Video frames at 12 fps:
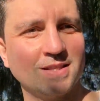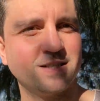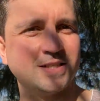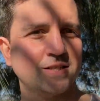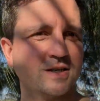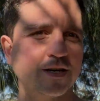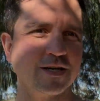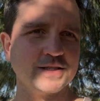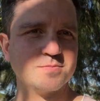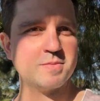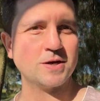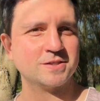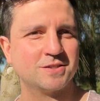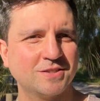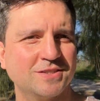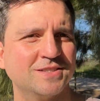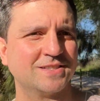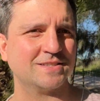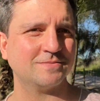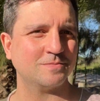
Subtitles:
DJI its best chance